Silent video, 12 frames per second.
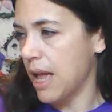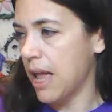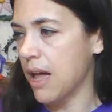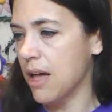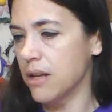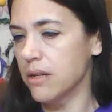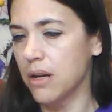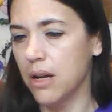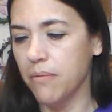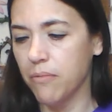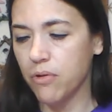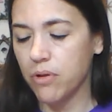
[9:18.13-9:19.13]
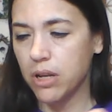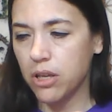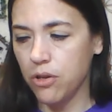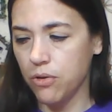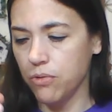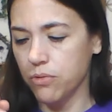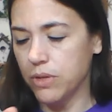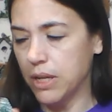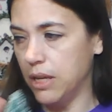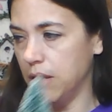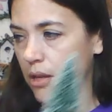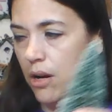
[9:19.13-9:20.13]
And I'm going to use
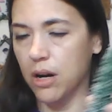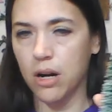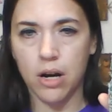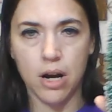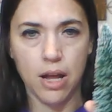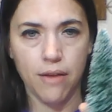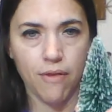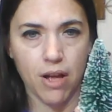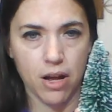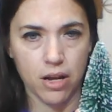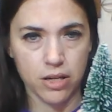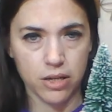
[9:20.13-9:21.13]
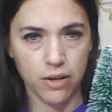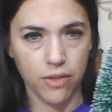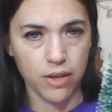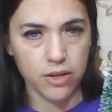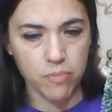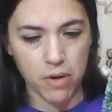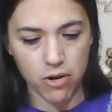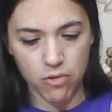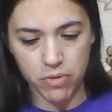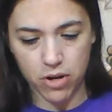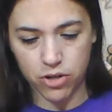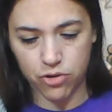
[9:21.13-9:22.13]
either I've got this
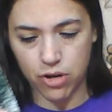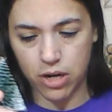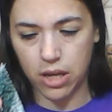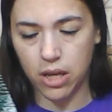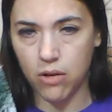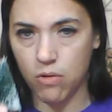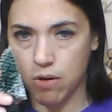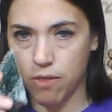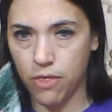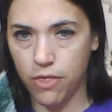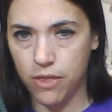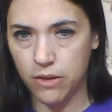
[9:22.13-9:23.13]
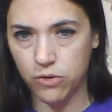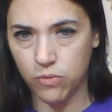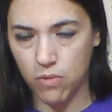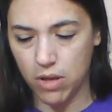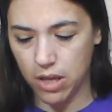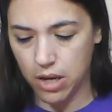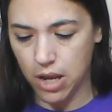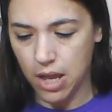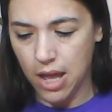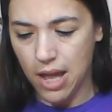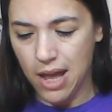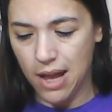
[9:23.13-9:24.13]
bottle brush tree or this one.
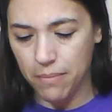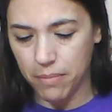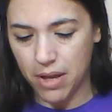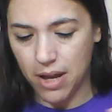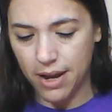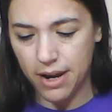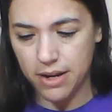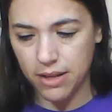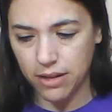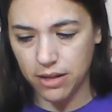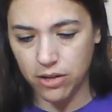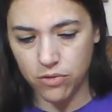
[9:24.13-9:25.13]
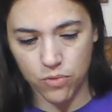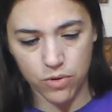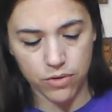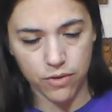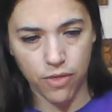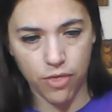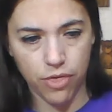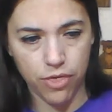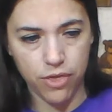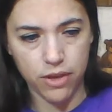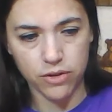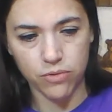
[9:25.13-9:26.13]
I'm kind of leaning towards
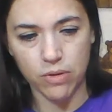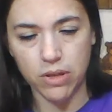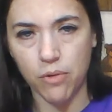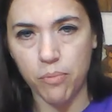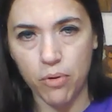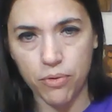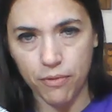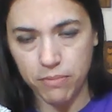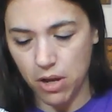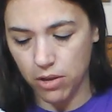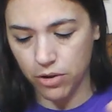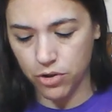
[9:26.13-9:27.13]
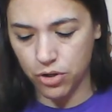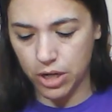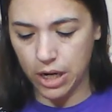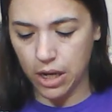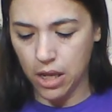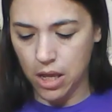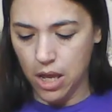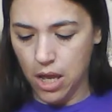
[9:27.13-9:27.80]
this one. They're both from Dollar Tree.